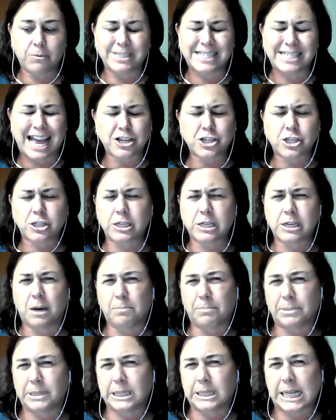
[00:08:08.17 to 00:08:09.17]
it was
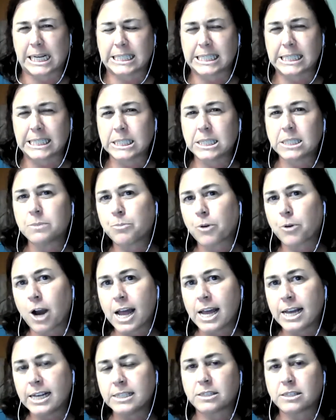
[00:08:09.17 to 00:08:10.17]
actually a pleasant
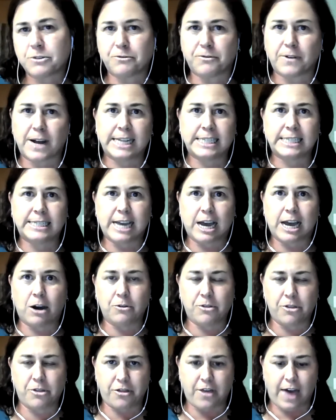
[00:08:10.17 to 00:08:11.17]
surprise to find
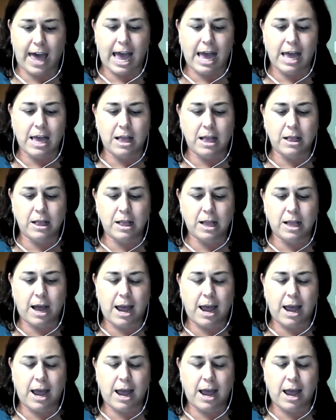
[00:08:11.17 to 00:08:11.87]
out that